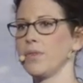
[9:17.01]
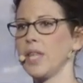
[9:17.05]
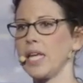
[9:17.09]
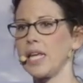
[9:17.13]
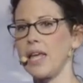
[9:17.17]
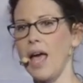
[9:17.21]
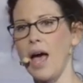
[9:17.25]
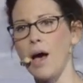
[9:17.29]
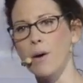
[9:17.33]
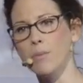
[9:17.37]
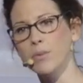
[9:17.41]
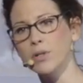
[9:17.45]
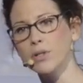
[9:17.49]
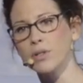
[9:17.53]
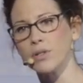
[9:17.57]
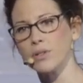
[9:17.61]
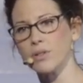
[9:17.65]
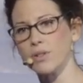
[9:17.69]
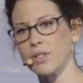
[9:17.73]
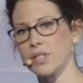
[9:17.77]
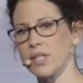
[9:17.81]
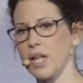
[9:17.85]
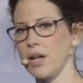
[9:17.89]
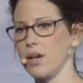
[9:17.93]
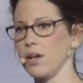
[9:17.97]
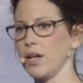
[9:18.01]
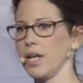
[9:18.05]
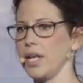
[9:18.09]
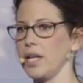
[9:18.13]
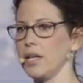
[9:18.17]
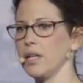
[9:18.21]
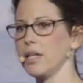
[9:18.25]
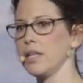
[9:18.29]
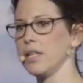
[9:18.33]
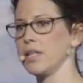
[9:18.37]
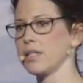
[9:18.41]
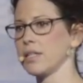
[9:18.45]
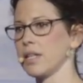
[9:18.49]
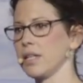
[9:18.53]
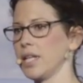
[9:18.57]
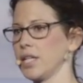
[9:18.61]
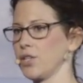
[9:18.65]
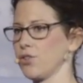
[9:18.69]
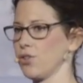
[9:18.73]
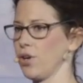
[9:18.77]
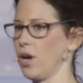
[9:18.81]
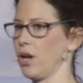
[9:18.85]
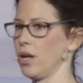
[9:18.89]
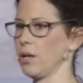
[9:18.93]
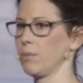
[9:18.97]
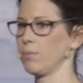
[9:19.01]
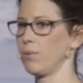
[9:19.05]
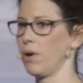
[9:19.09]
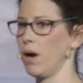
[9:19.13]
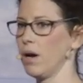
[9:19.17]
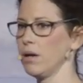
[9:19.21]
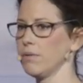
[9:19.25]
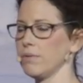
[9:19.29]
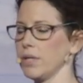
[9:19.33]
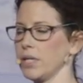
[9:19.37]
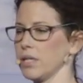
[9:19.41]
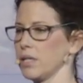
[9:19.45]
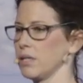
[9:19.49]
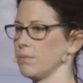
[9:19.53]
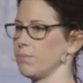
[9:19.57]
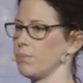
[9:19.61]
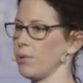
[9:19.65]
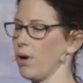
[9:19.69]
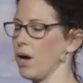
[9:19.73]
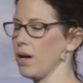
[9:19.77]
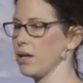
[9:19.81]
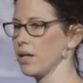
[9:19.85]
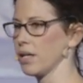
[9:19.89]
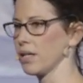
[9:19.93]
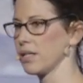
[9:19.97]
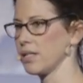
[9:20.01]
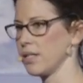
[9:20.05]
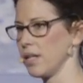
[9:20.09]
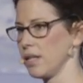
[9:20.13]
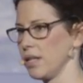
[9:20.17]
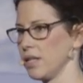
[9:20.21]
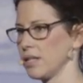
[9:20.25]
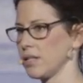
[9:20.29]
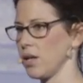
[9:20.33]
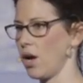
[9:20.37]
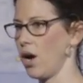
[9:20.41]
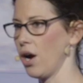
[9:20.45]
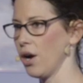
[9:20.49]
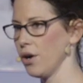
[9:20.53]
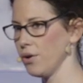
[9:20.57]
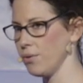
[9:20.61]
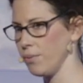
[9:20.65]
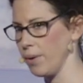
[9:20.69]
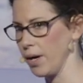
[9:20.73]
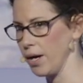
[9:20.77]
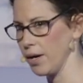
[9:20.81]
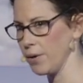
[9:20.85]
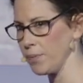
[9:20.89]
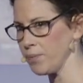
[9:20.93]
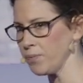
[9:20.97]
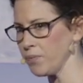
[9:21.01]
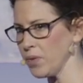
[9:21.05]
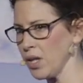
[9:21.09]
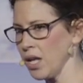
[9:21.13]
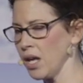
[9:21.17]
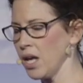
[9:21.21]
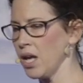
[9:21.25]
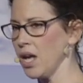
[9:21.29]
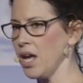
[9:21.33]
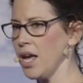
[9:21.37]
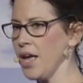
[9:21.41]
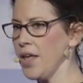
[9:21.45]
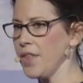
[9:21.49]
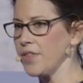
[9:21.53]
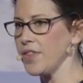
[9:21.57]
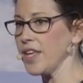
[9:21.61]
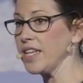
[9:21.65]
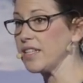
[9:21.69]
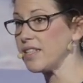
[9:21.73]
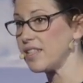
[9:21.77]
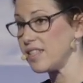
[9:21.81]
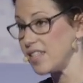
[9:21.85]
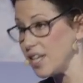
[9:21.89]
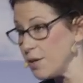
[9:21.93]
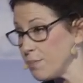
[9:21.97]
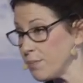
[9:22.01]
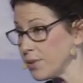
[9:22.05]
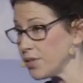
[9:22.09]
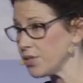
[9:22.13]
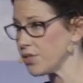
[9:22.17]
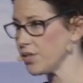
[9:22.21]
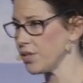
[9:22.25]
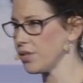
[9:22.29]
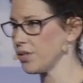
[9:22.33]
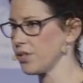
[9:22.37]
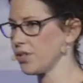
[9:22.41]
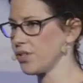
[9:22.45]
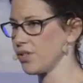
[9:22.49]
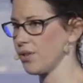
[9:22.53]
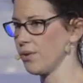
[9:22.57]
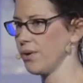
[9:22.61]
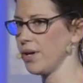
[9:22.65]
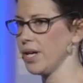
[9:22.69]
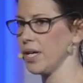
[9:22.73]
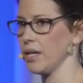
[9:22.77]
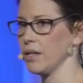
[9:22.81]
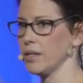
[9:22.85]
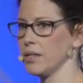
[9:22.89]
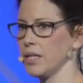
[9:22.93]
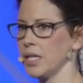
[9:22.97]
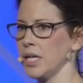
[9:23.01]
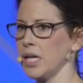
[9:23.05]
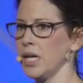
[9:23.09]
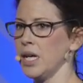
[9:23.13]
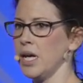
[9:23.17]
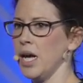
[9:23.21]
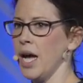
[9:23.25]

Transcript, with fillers: The chemicals that are in these electronic product, products, in this hardware, they seep into the soil.